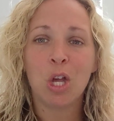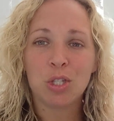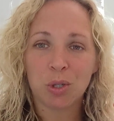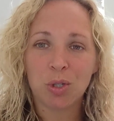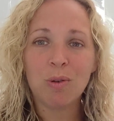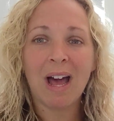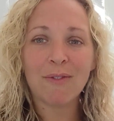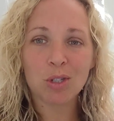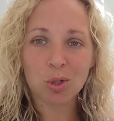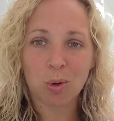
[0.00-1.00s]
So you have
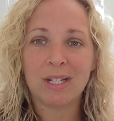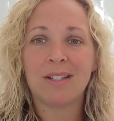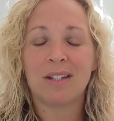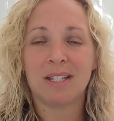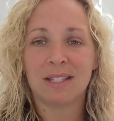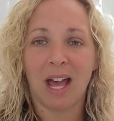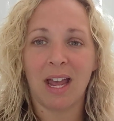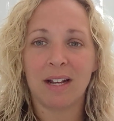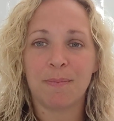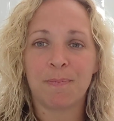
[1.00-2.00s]
a choice to
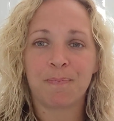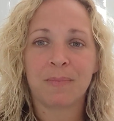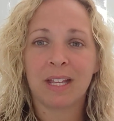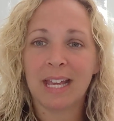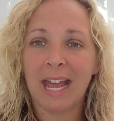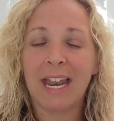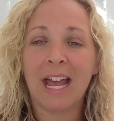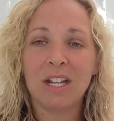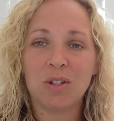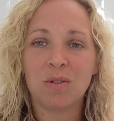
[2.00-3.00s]
decide, can
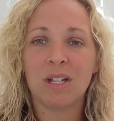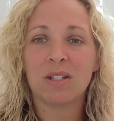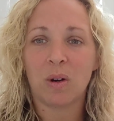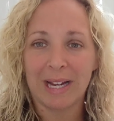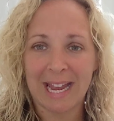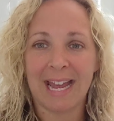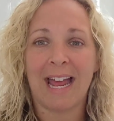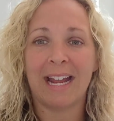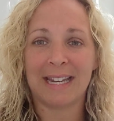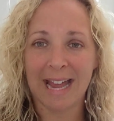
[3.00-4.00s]
I do this or can
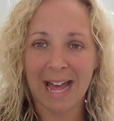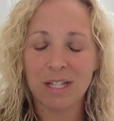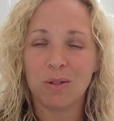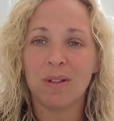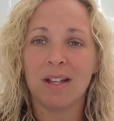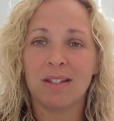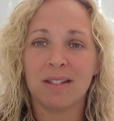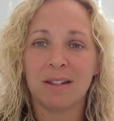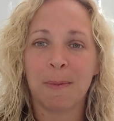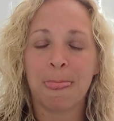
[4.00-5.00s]
I not do
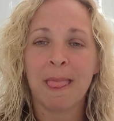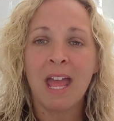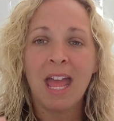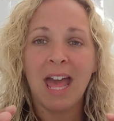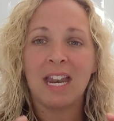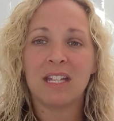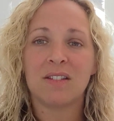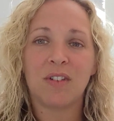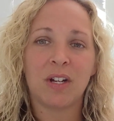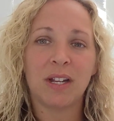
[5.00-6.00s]
this? And it is
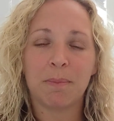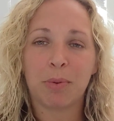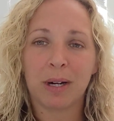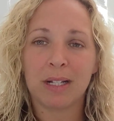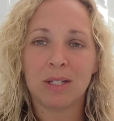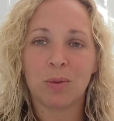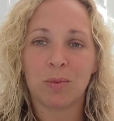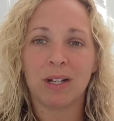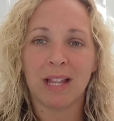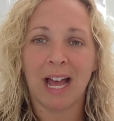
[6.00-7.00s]
very important to
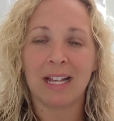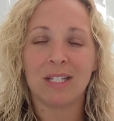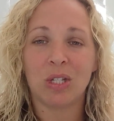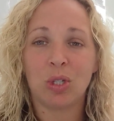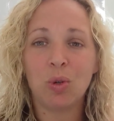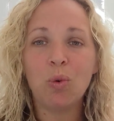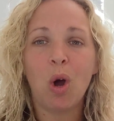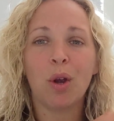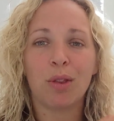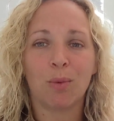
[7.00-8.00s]
realize you
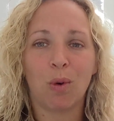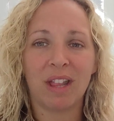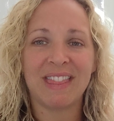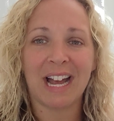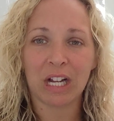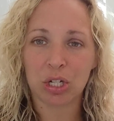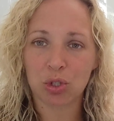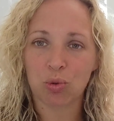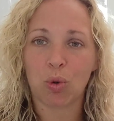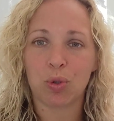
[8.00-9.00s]
are the one that
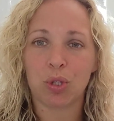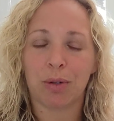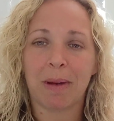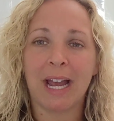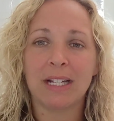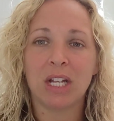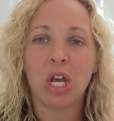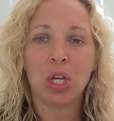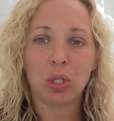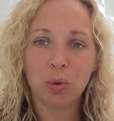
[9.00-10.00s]
controls your mind.
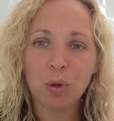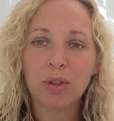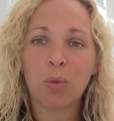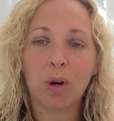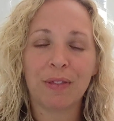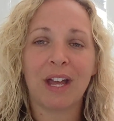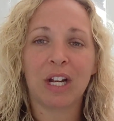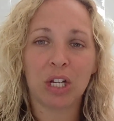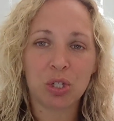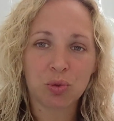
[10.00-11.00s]
You are the one
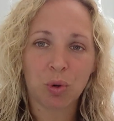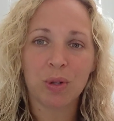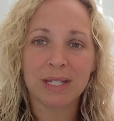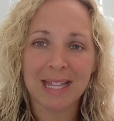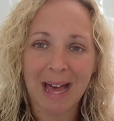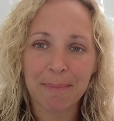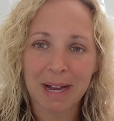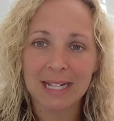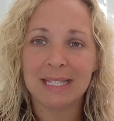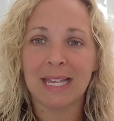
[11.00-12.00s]
that controls that
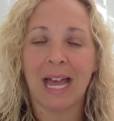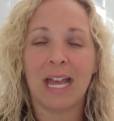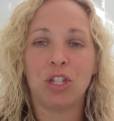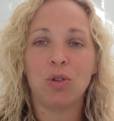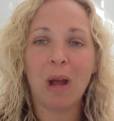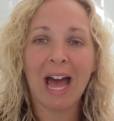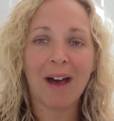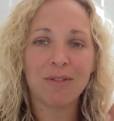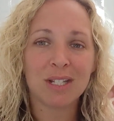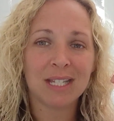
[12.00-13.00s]
mindset, and you
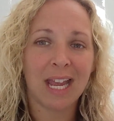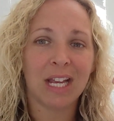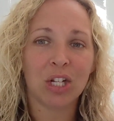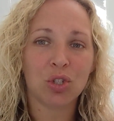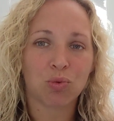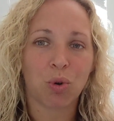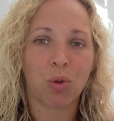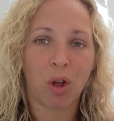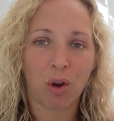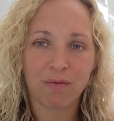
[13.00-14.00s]
have to take
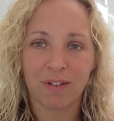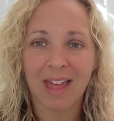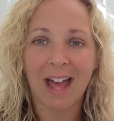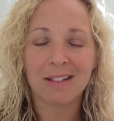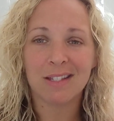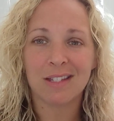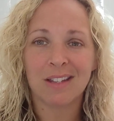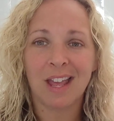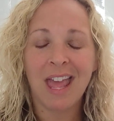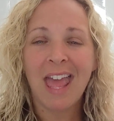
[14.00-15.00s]
control over that.
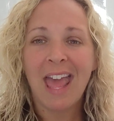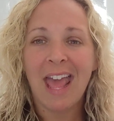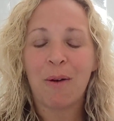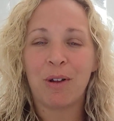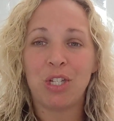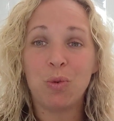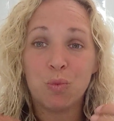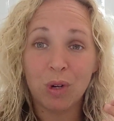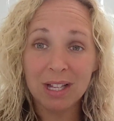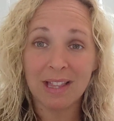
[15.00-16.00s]
And when you
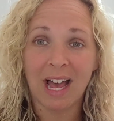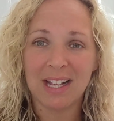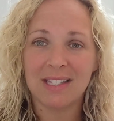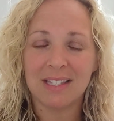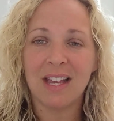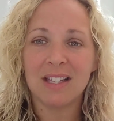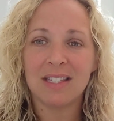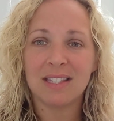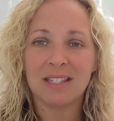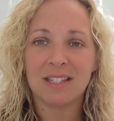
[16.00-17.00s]
realize
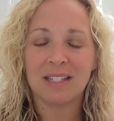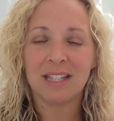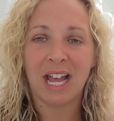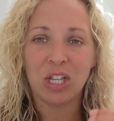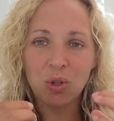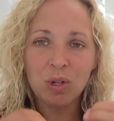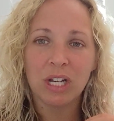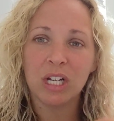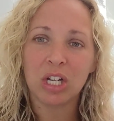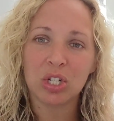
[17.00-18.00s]
this, that you
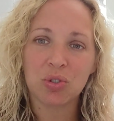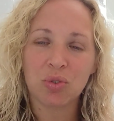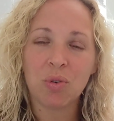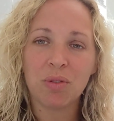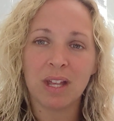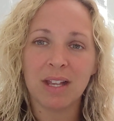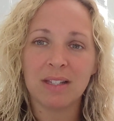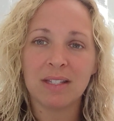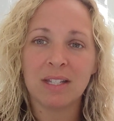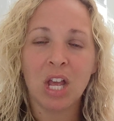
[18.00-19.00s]
can control
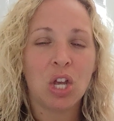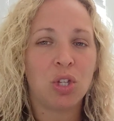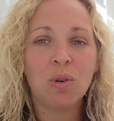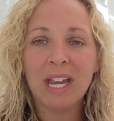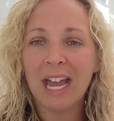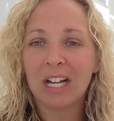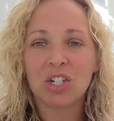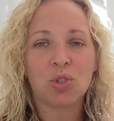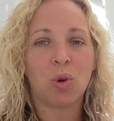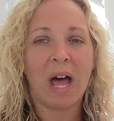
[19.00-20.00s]
this, you can't
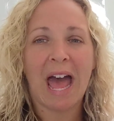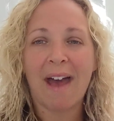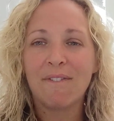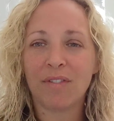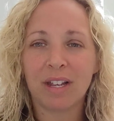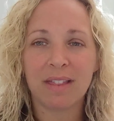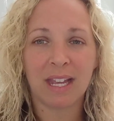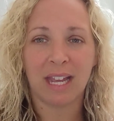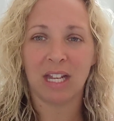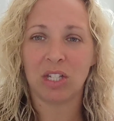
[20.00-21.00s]
control
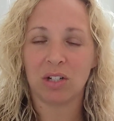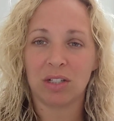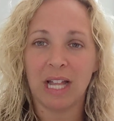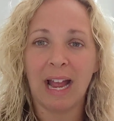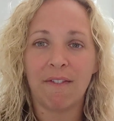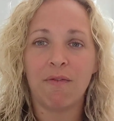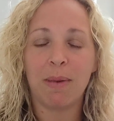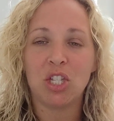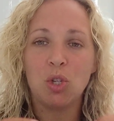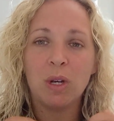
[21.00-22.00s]
everything in your life,
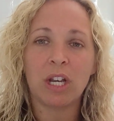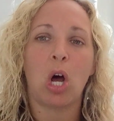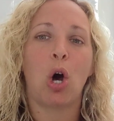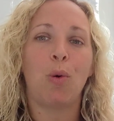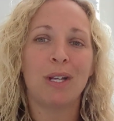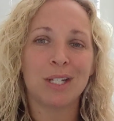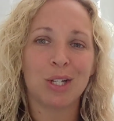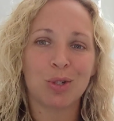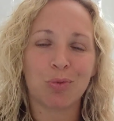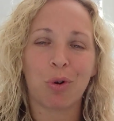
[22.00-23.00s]
but you can always
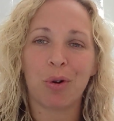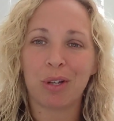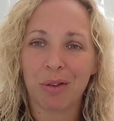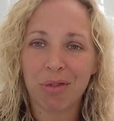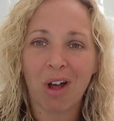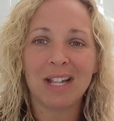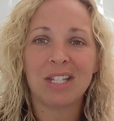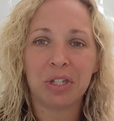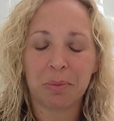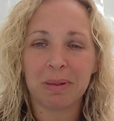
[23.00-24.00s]
control your
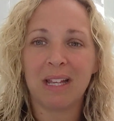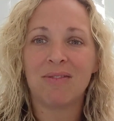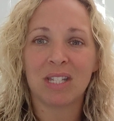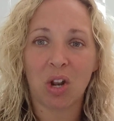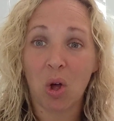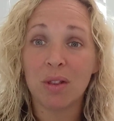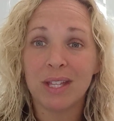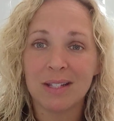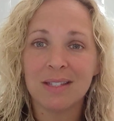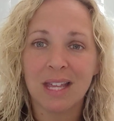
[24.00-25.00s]
thoughts and your beliefs and all
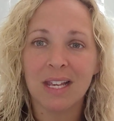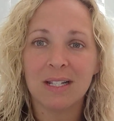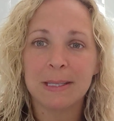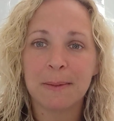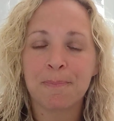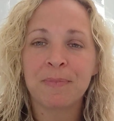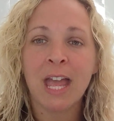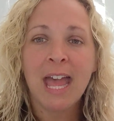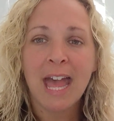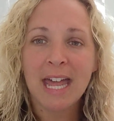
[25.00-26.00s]
these things.
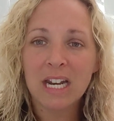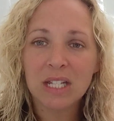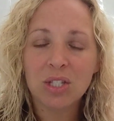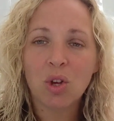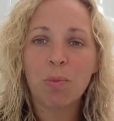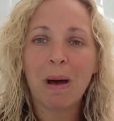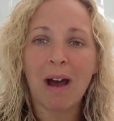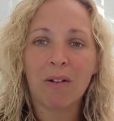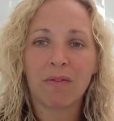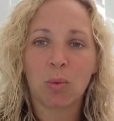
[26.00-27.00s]
And it is so
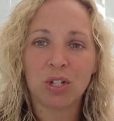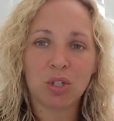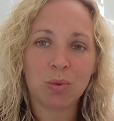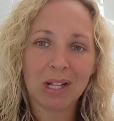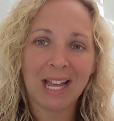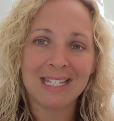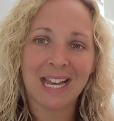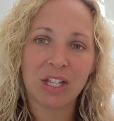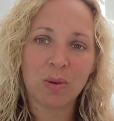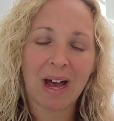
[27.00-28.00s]
powerful once you realize
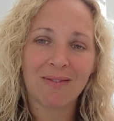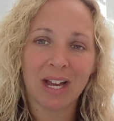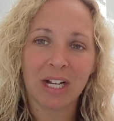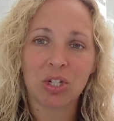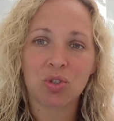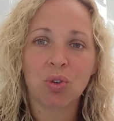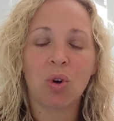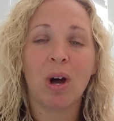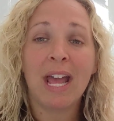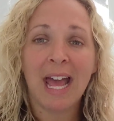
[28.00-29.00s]
that you have that
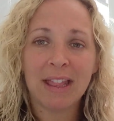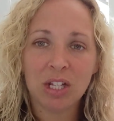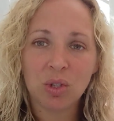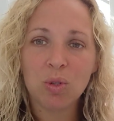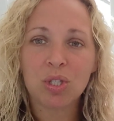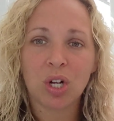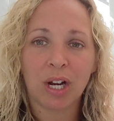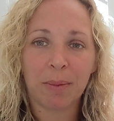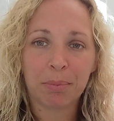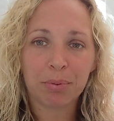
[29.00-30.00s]
control, and then you
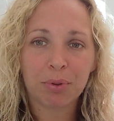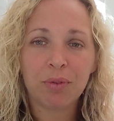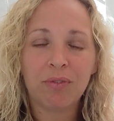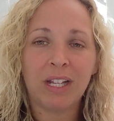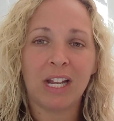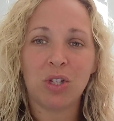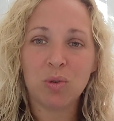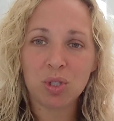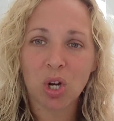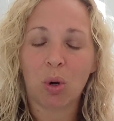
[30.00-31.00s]
start improving and
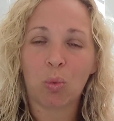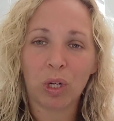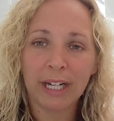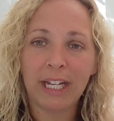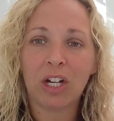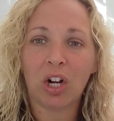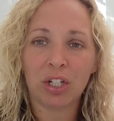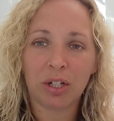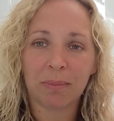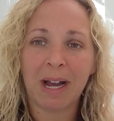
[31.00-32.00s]
you start working
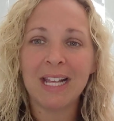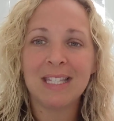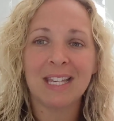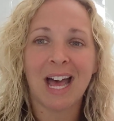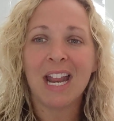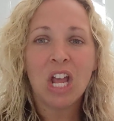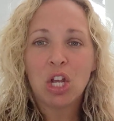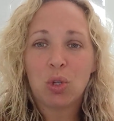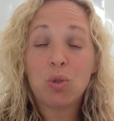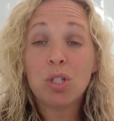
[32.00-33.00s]
on your mindset,
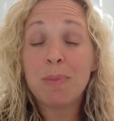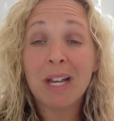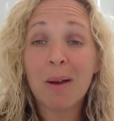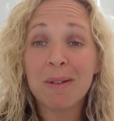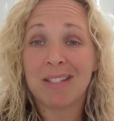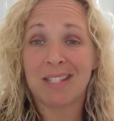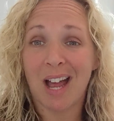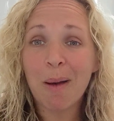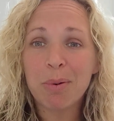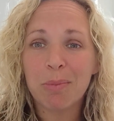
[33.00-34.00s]
you just become
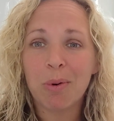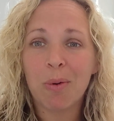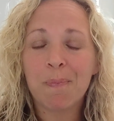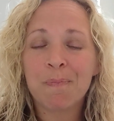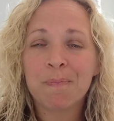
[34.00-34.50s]
unstoppable.